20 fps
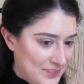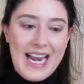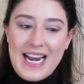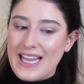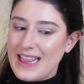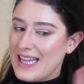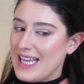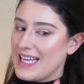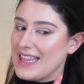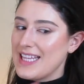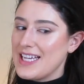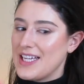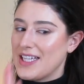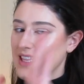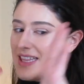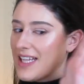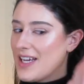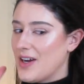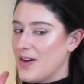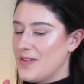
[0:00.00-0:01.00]
And I like the
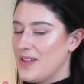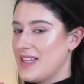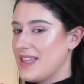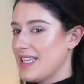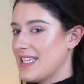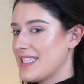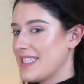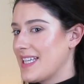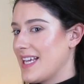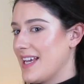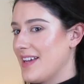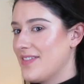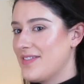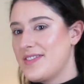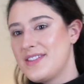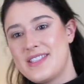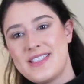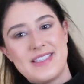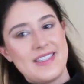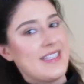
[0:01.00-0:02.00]
glow that this
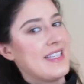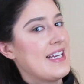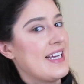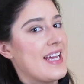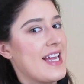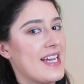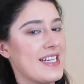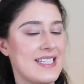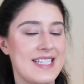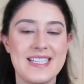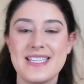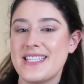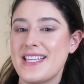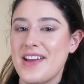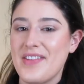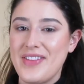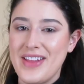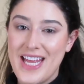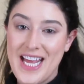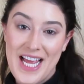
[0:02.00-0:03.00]
gives, because this is
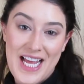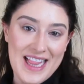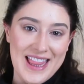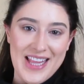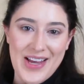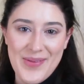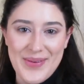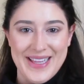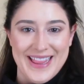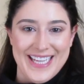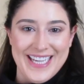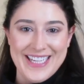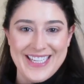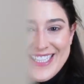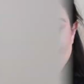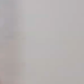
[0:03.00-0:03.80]
definitely a glowy lip.